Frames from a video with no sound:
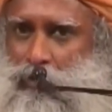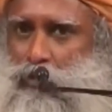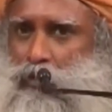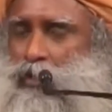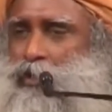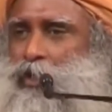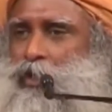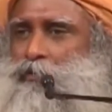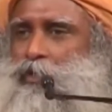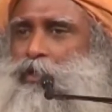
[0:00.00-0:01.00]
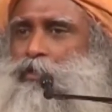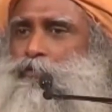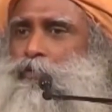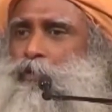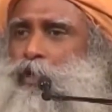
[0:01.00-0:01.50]
You will see within a
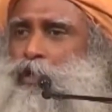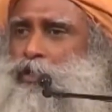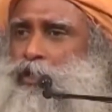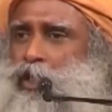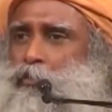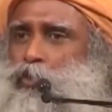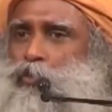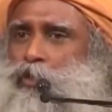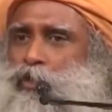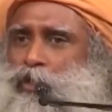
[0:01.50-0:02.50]
fortnight's time you will